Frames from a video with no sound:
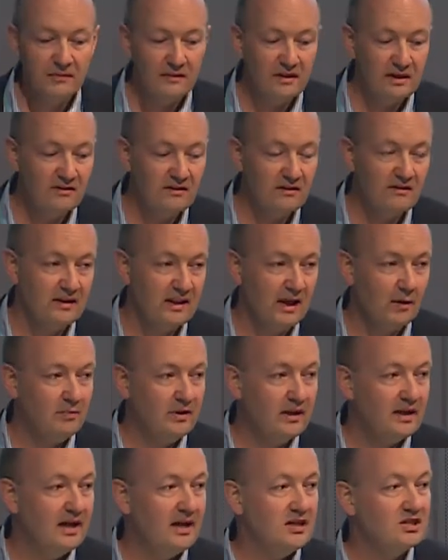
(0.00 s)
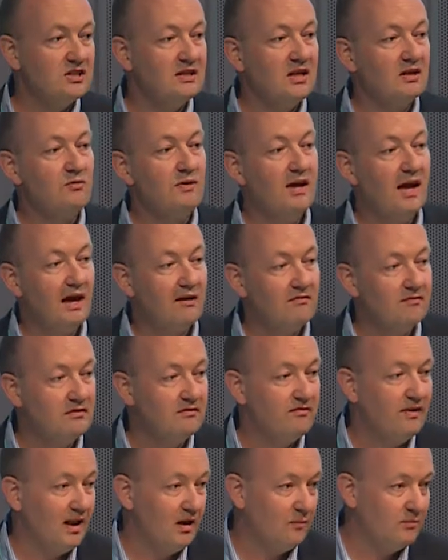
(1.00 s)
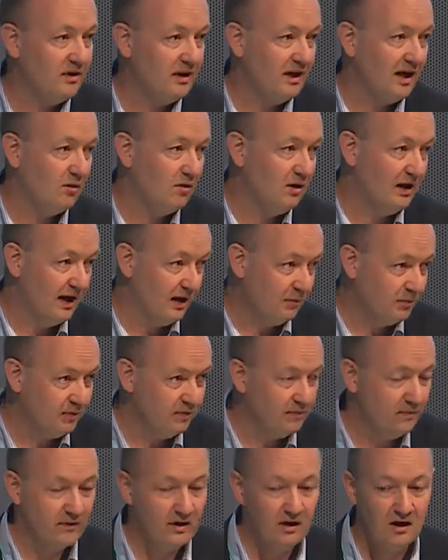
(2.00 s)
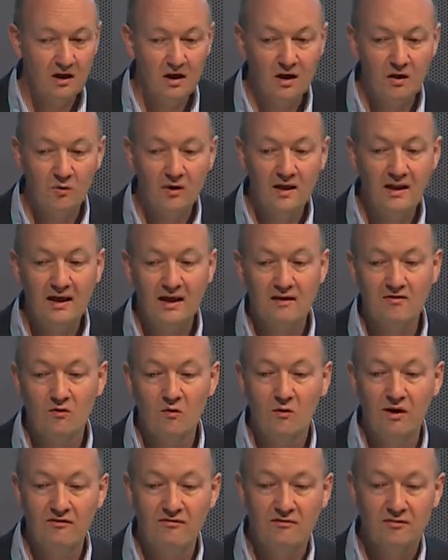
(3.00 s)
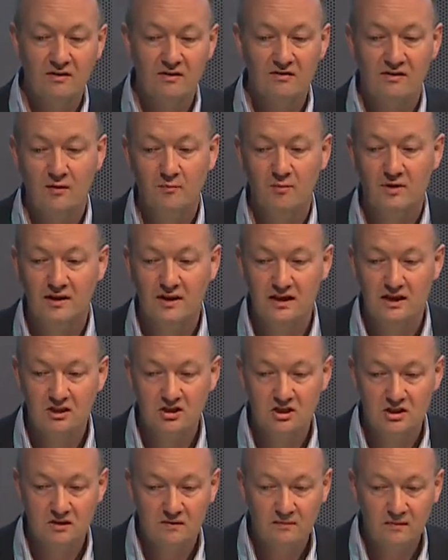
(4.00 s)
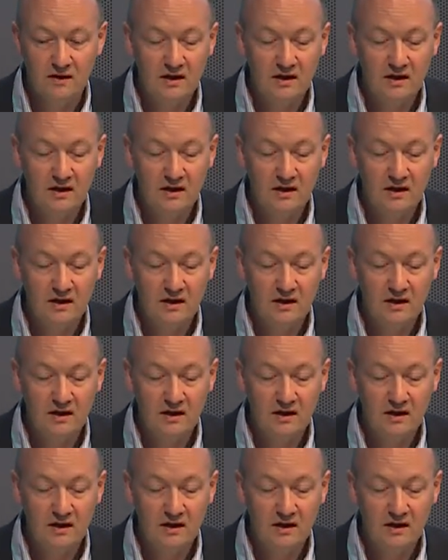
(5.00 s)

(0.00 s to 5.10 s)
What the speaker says: This is an application that we have developed in our lab, really as a reference application.